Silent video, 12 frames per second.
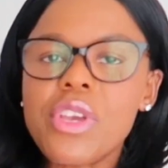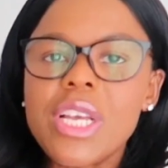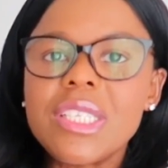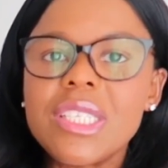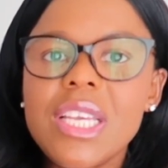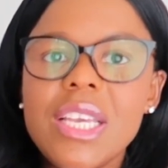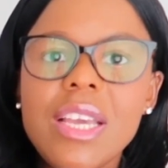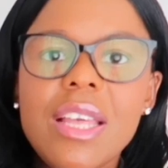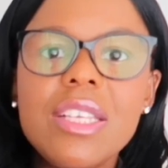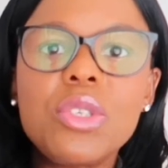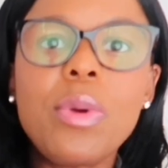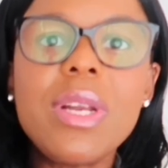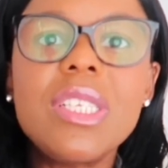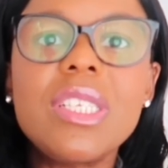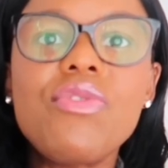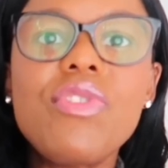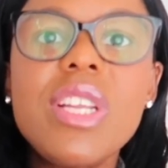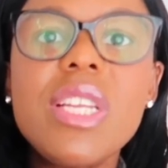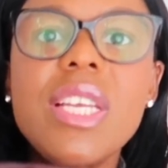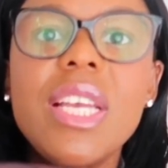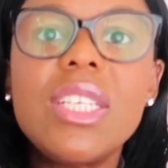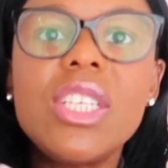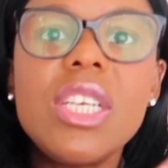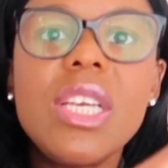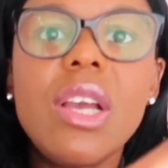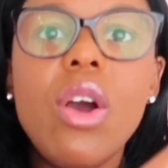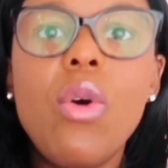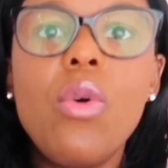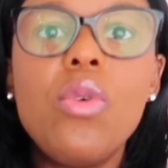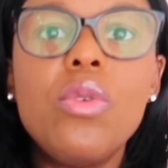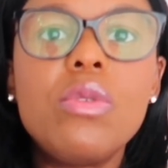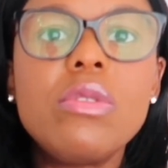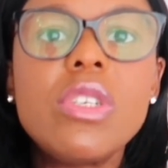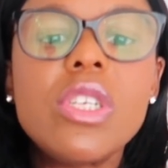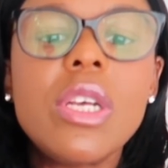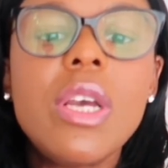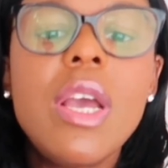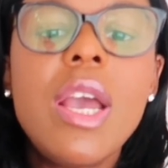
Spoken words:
can see here, this one is really getting old.